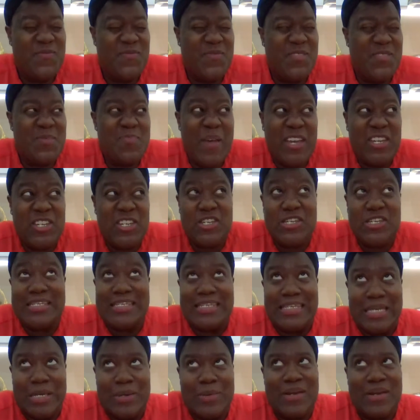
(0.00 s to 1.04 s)
special
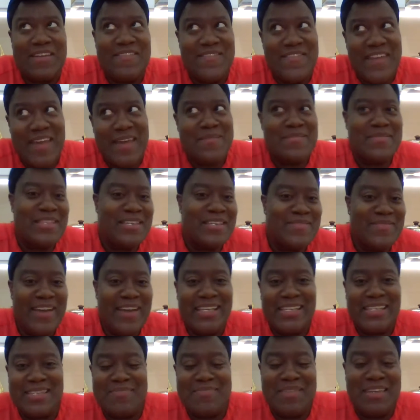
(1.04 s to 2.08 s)
secret family
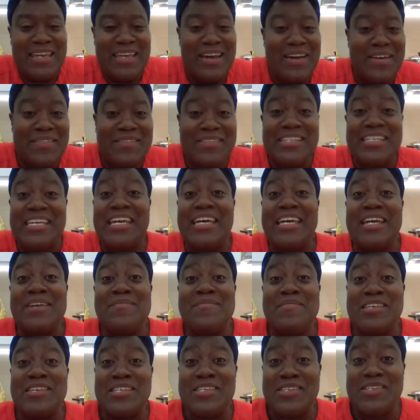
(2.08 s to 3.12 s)
recipe of
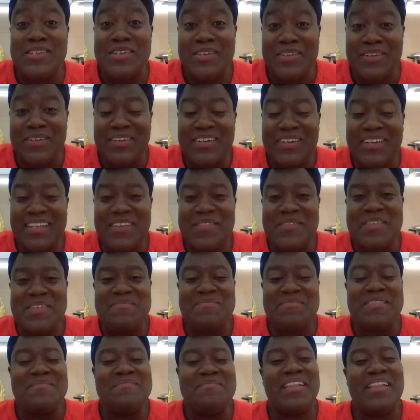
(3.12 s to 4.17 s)
tiramisu that
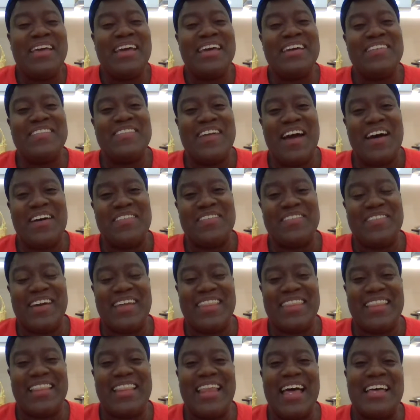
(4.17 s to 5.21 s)
we've been playing around
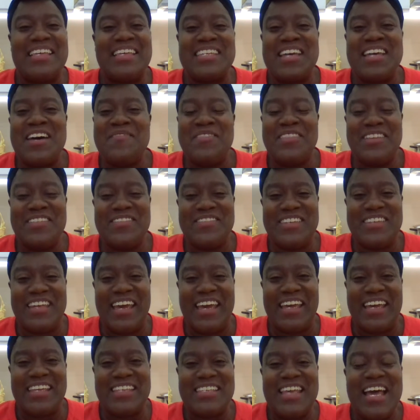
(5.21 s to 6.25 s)
with the last couple of
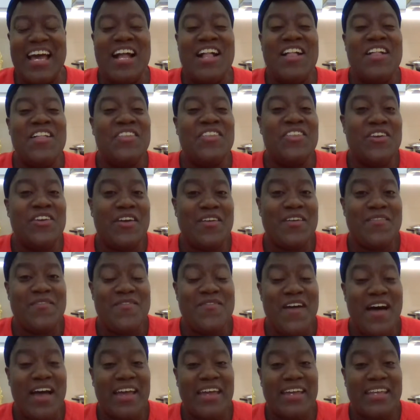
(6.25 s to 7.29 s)
days. You can
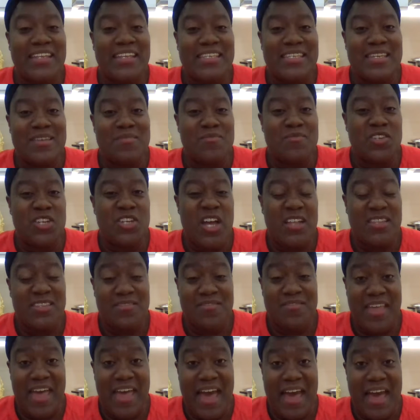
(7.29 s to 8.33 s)
find some shots
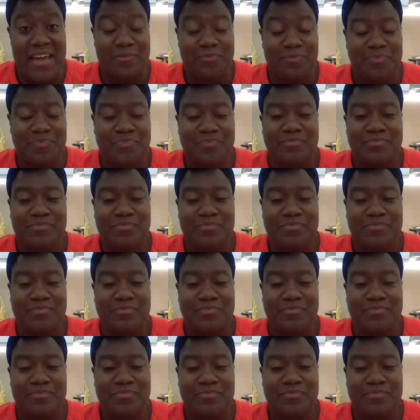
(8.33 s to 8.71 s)
of that